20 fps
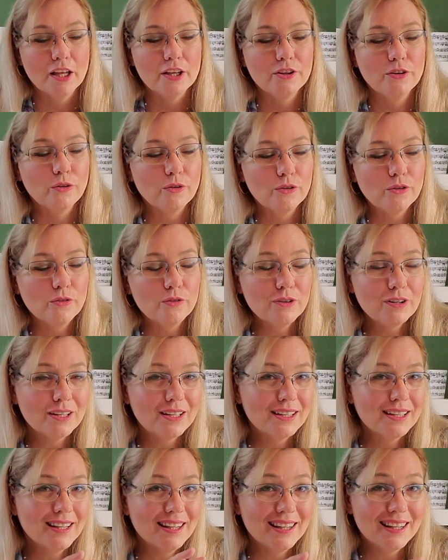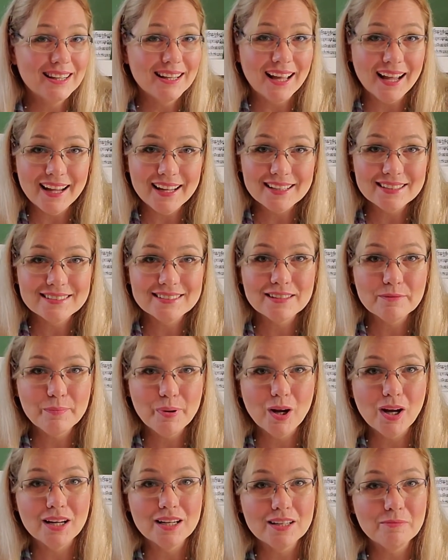Your orchid likes the
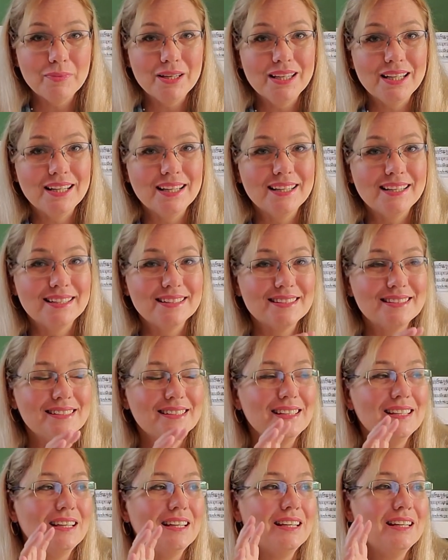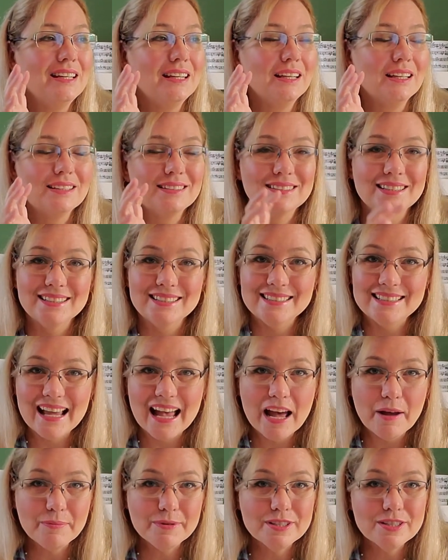potting media it's in, it's
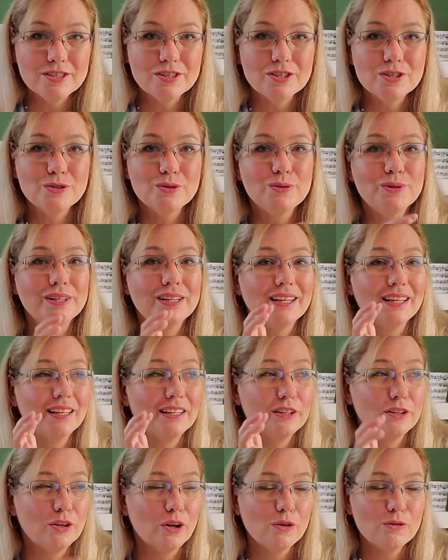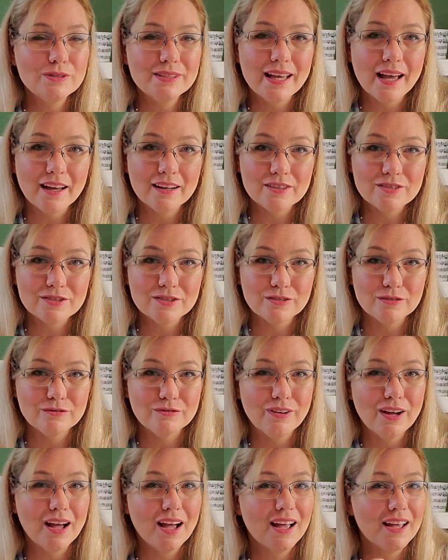adapted to it, it knows how to
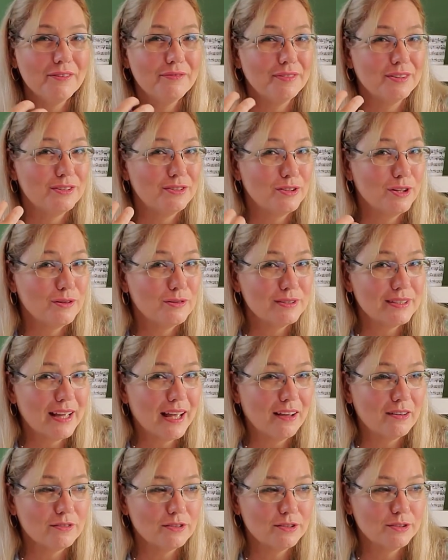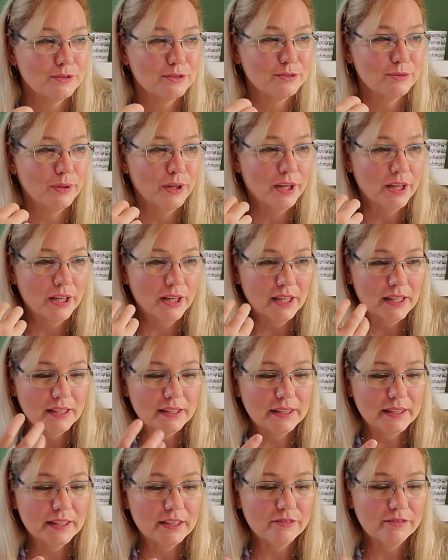survive, it knows how to
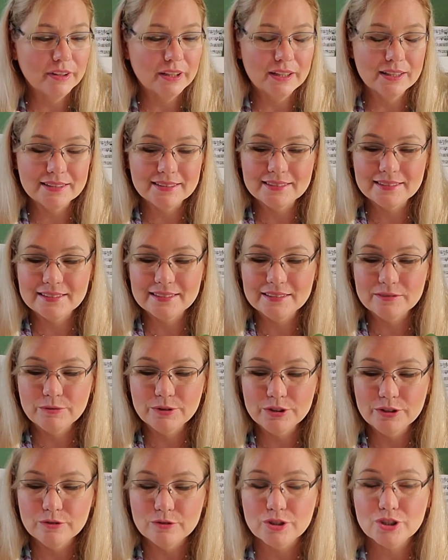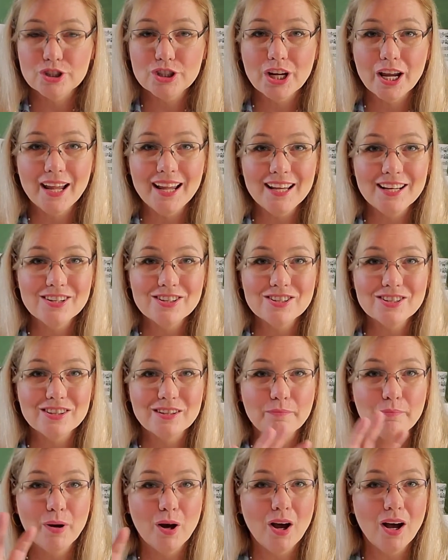live, and it's when you change
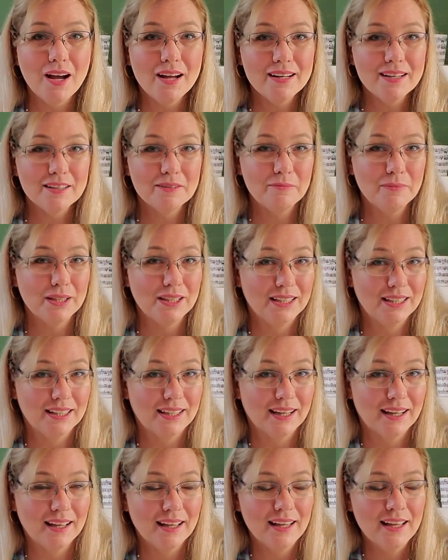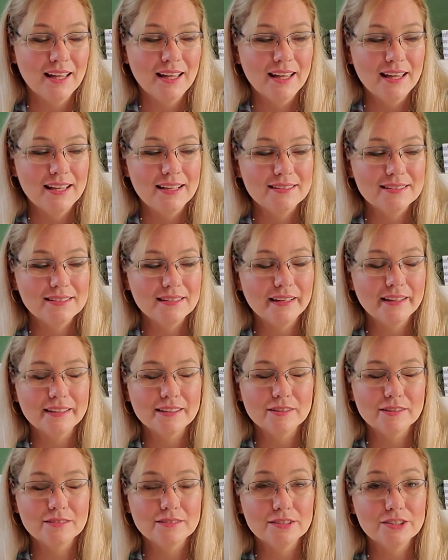the potting media, it's like
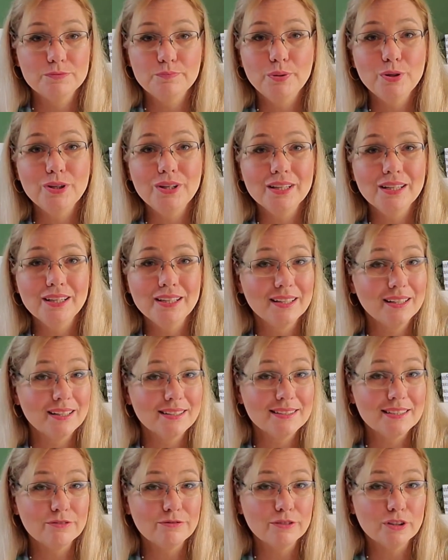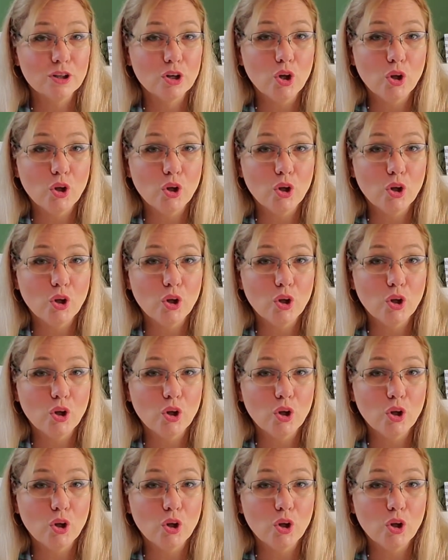putting it in a different